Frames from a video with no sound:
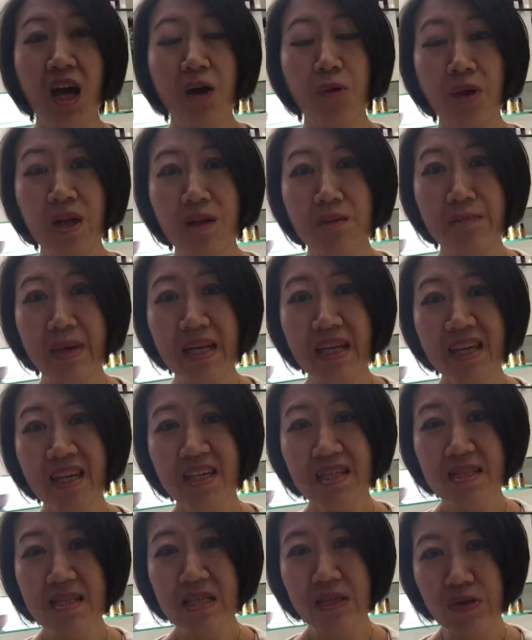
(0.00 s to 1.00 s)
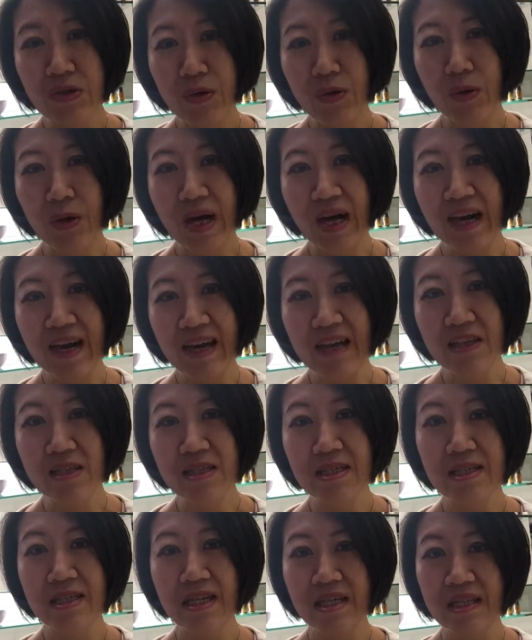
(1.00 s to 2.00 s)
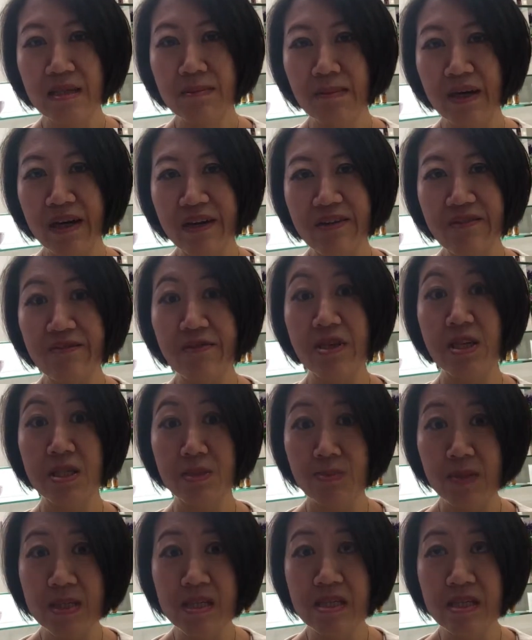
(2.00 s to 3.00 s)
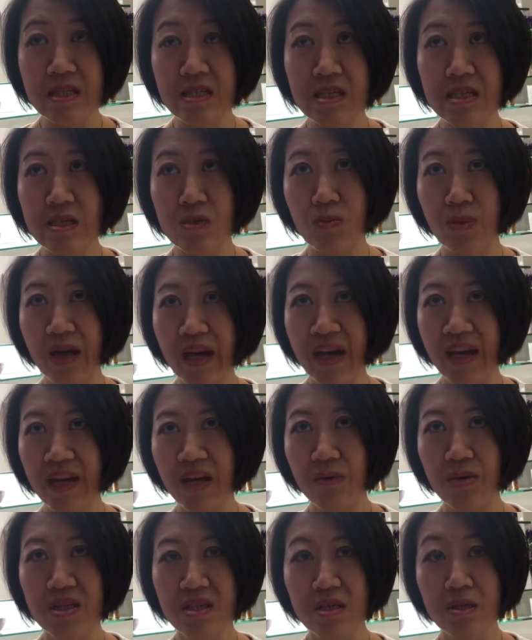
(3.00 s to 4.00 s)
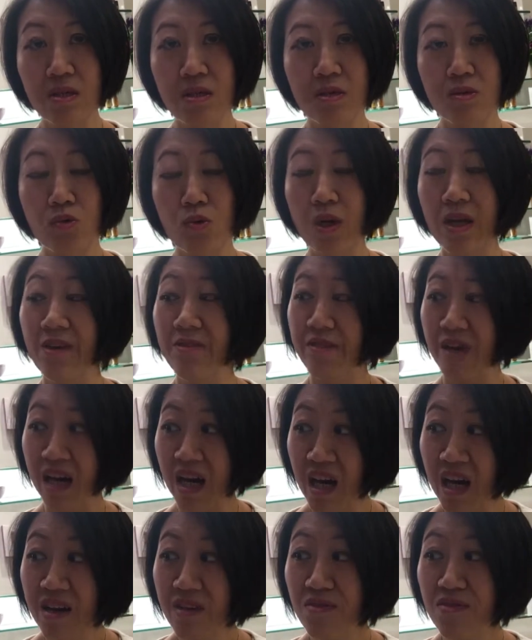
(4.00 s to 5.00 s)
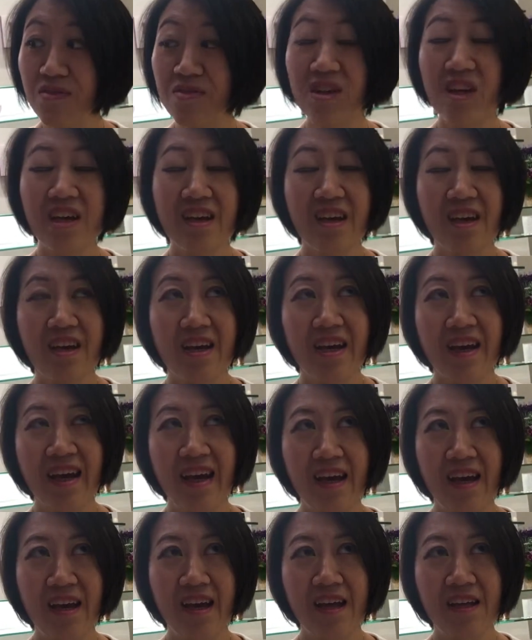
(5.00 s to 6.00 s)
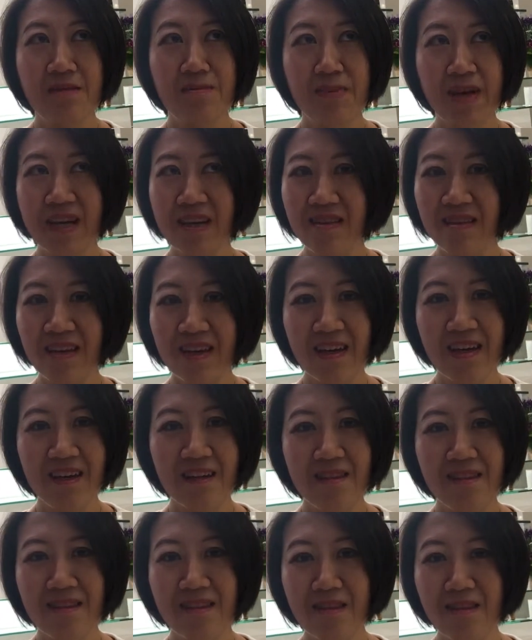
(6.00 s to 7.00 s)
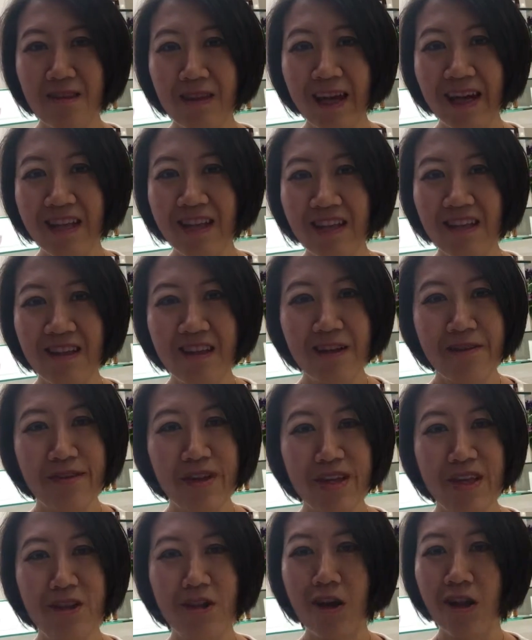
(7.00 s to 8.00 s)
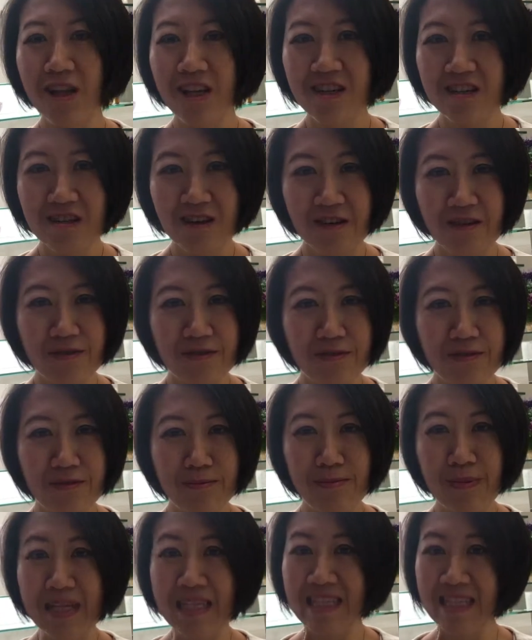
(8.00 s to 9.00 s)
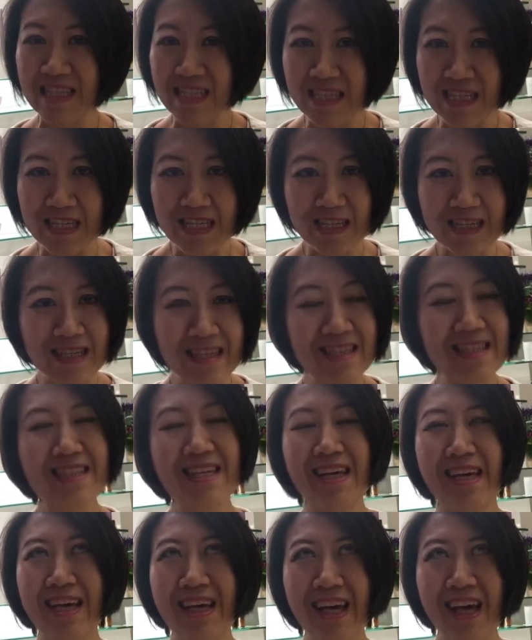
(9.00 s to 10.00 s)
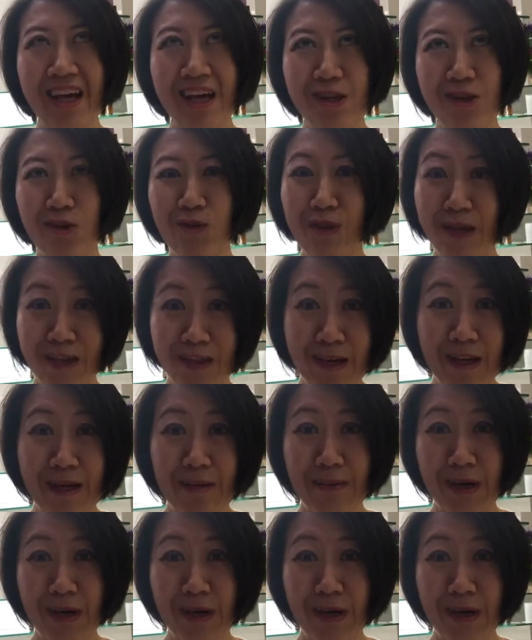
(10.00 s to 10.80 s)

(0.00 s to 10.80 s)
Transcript: Well, many years ago, I actually started my first business when I was in 25. Yeah. And back then, I didn't have any knowledge of business, knew nothing